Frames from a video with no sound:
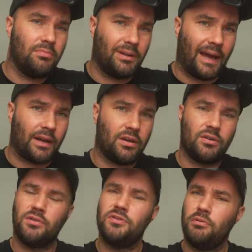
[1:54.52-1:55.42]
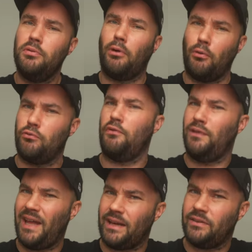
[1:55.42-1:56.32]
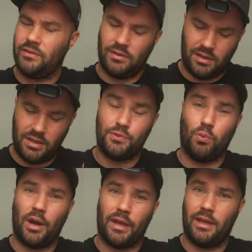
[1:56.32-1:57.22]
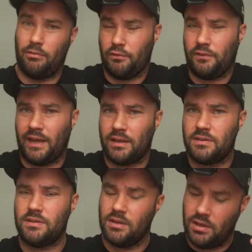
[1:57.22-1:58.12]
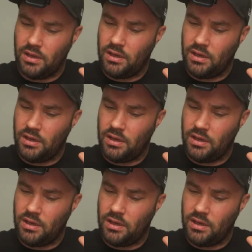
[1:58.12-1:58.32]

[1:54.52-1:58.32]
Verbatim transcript: in black so you don't reflect. It's white, it reflects.